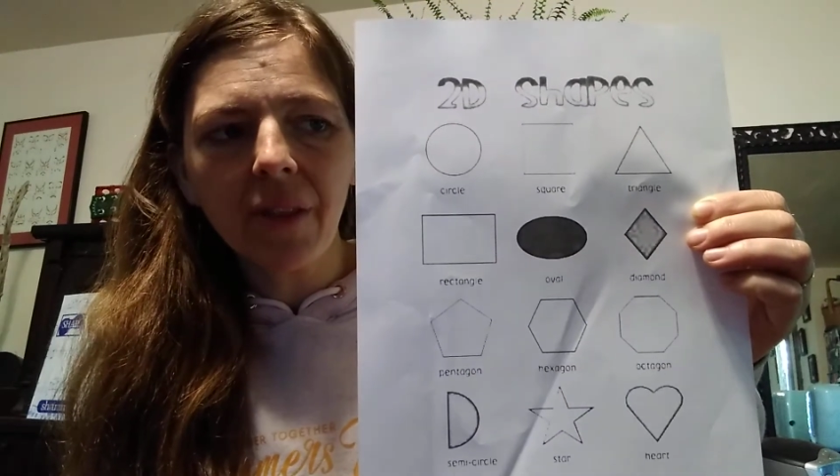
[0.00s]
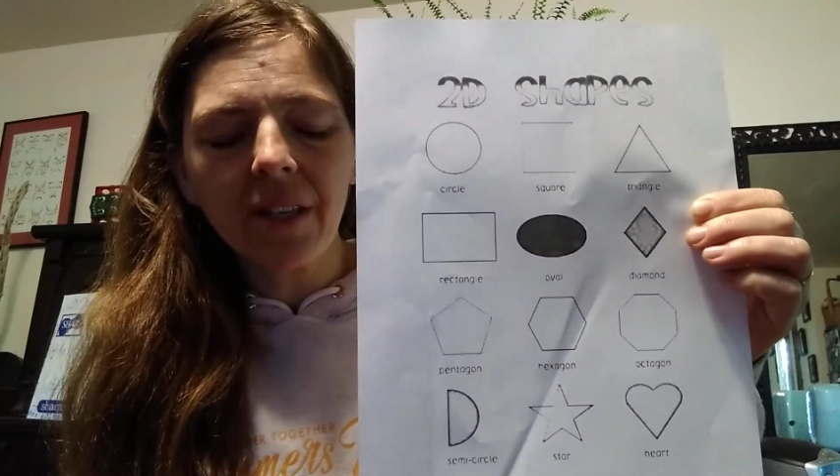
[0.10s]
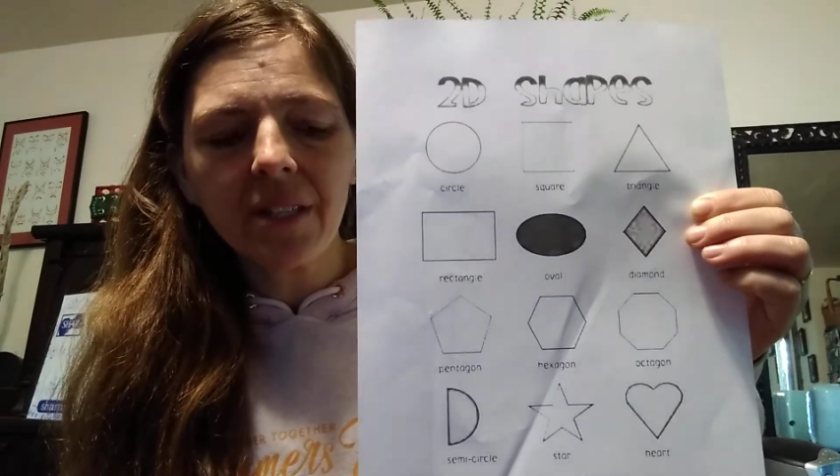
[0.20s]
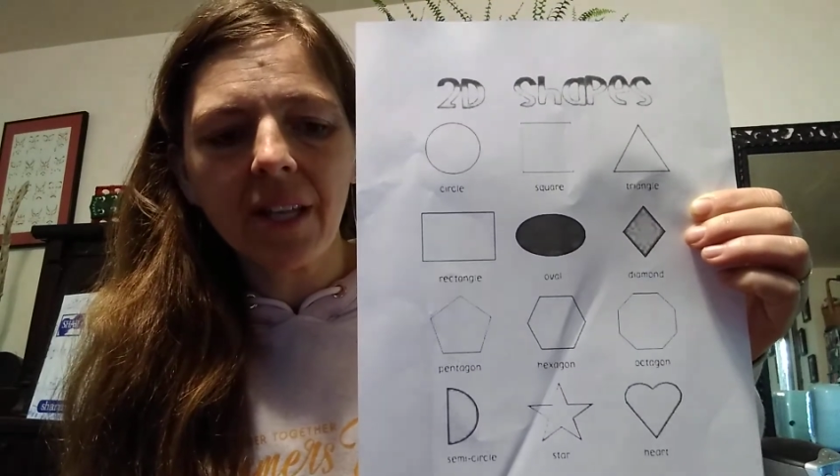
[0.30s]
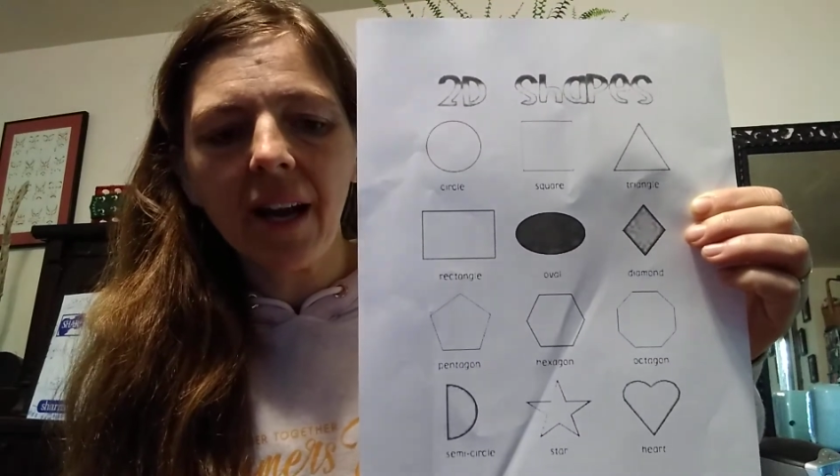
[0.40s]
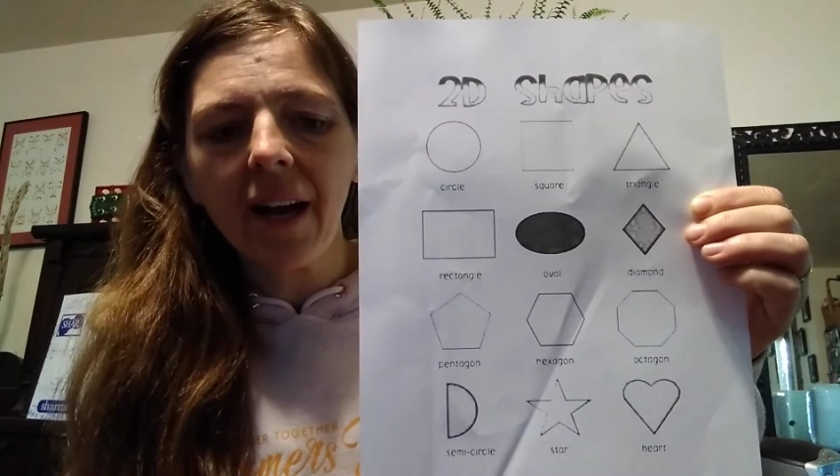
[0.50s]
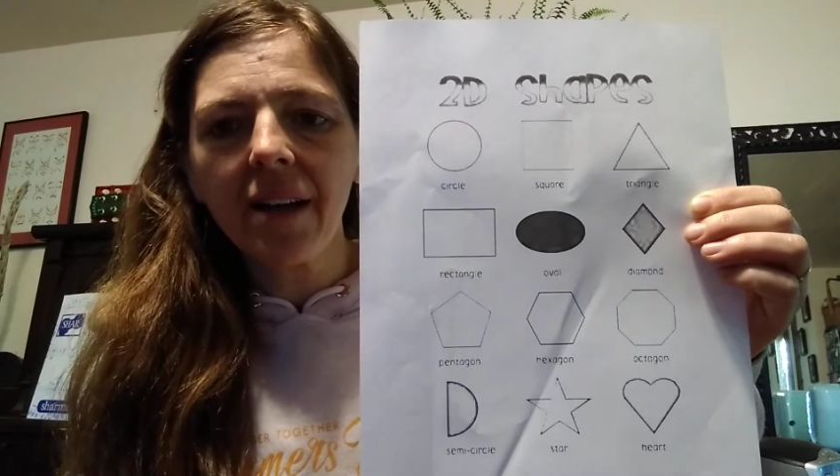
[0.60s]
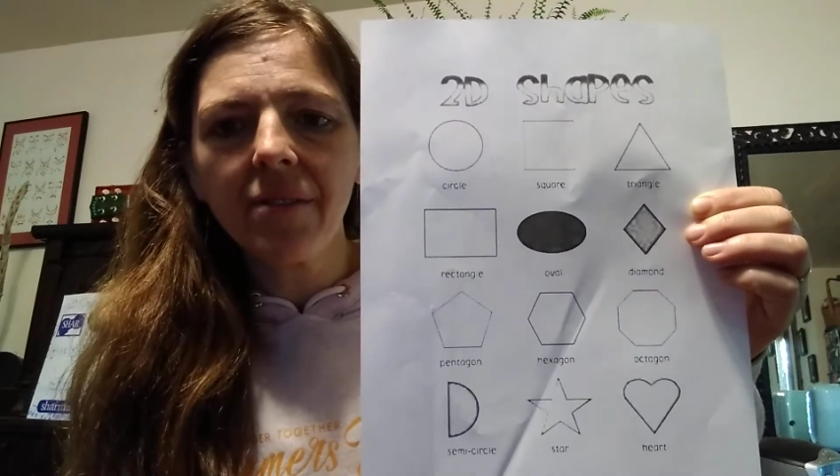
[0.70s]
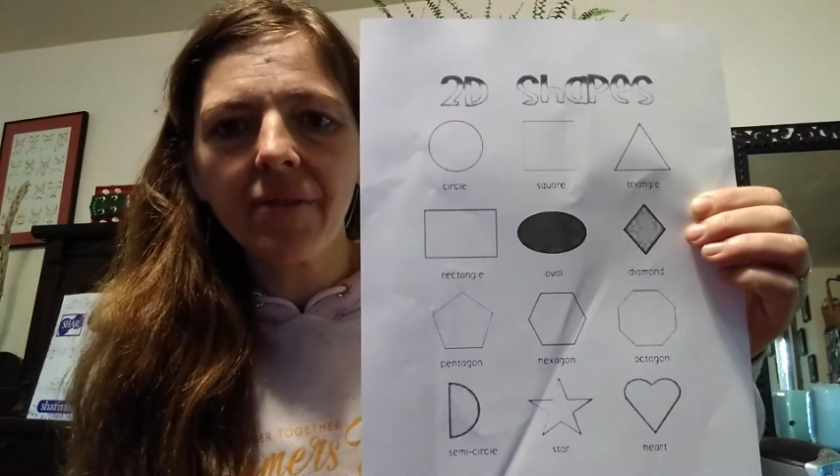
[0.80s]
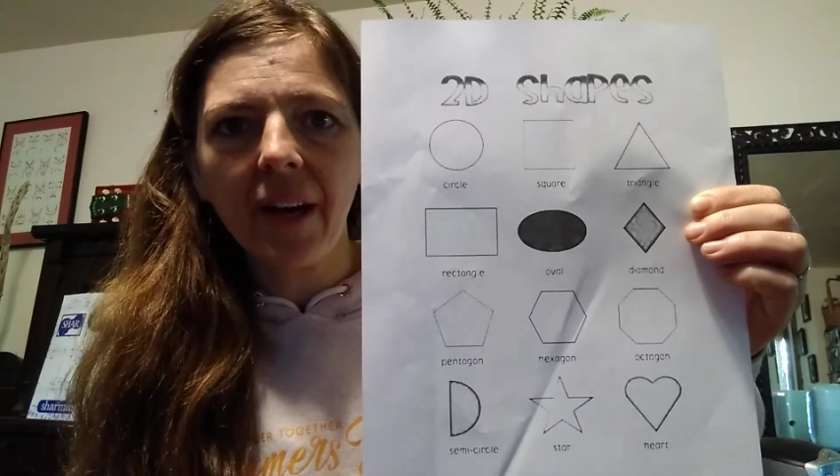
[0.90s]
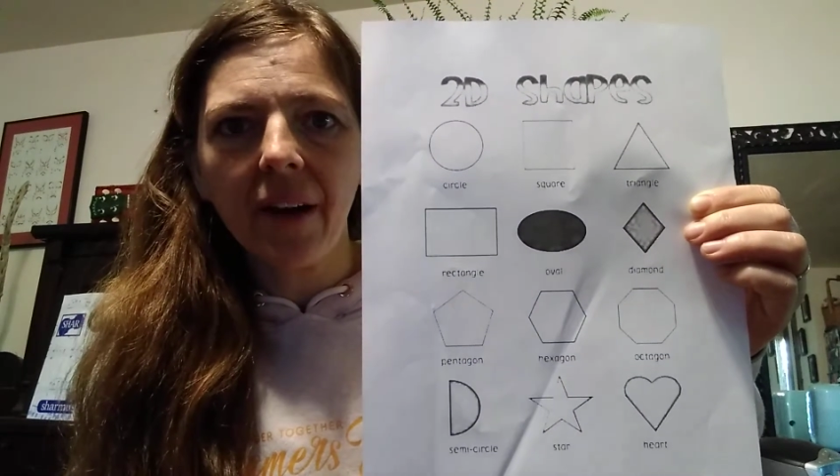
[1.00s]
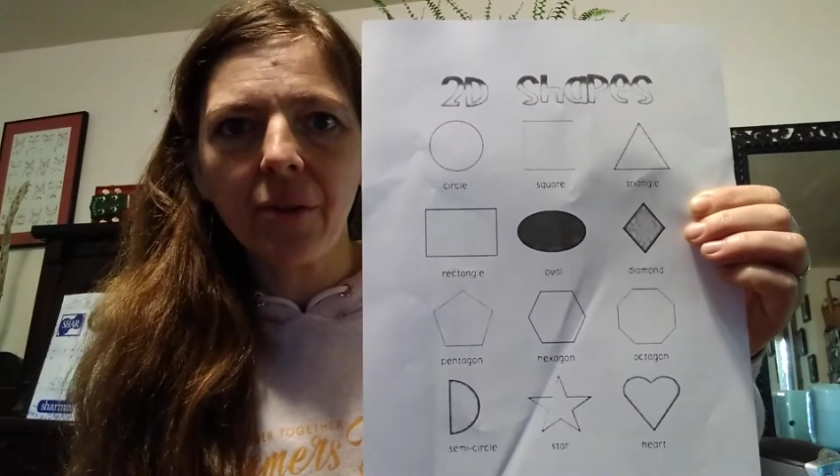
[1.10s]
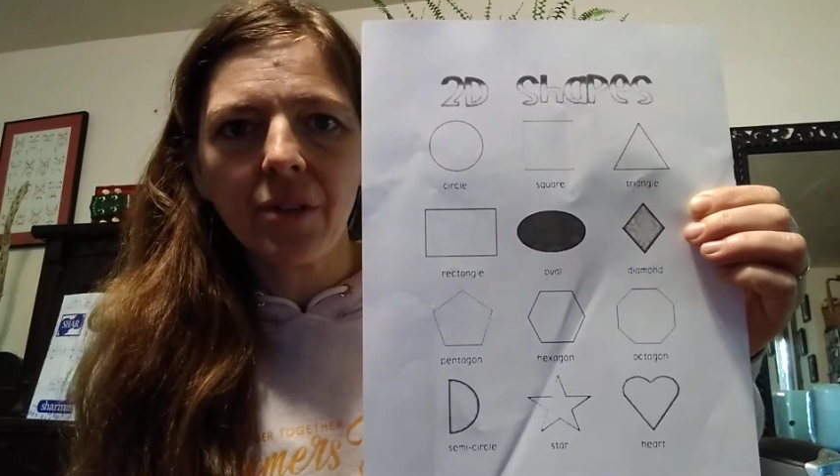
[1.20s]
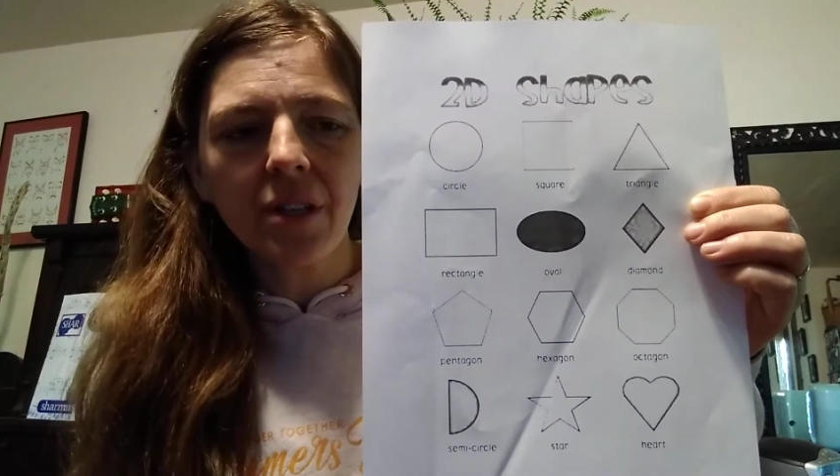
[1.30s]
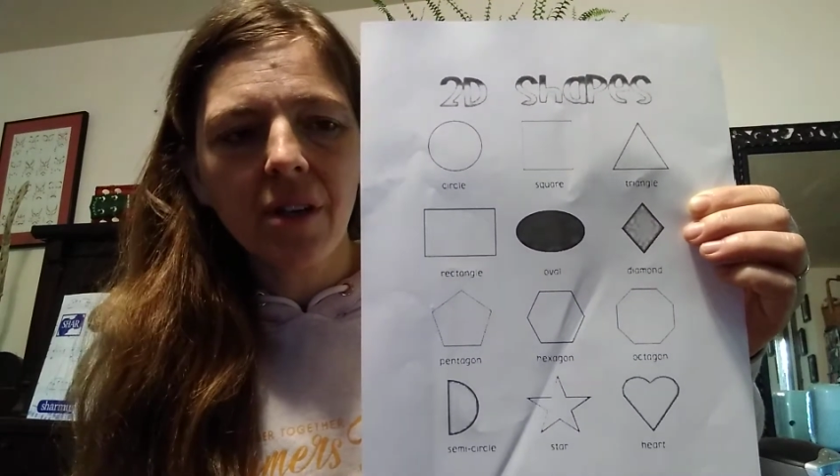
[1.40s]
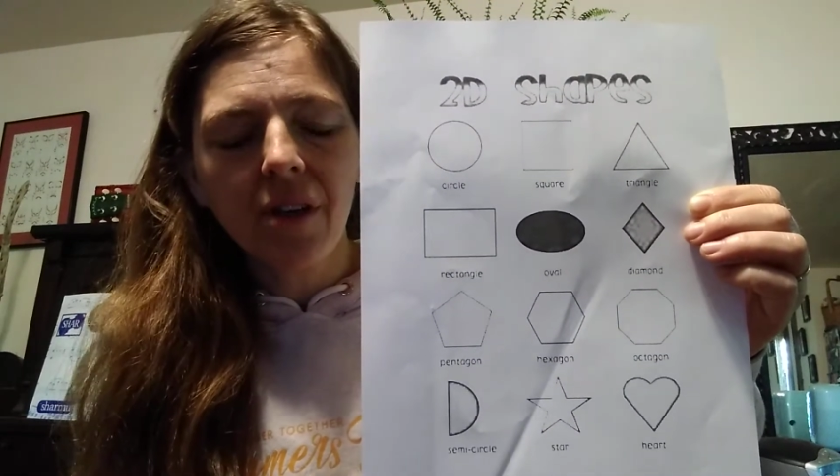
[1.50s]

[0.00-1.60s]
things that I found